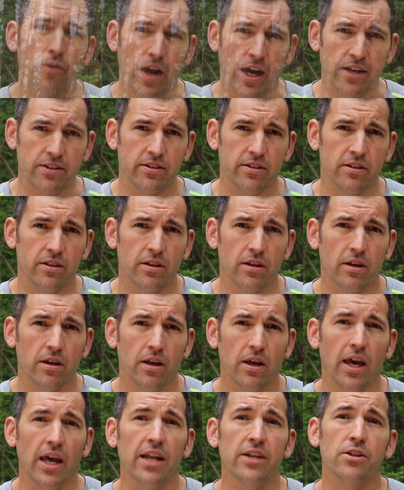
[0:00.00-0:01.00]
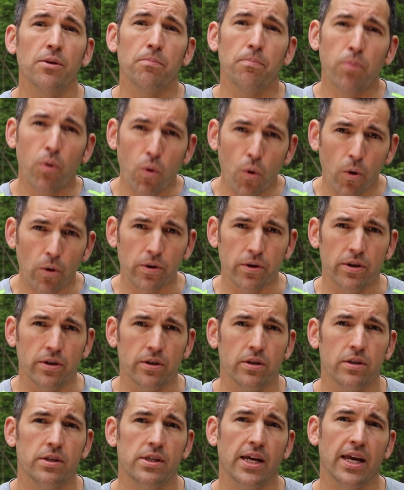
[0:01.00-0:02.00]
rest, it is important
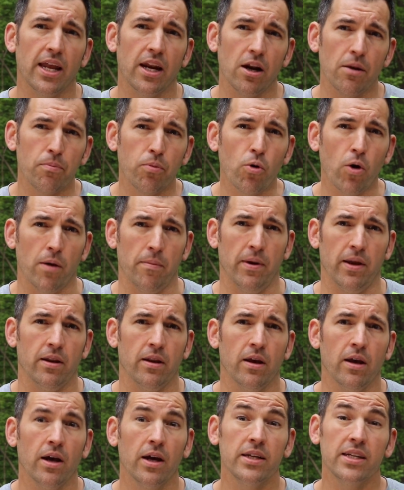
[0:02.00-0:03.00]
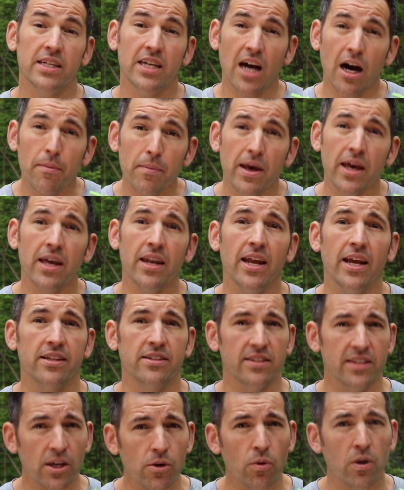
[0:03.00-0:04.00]
to get an appointment to come in and
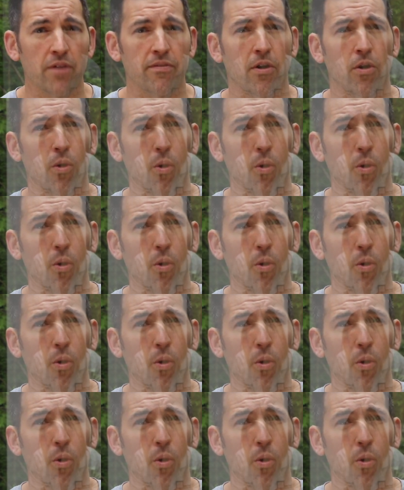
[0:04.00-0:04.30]
see one of our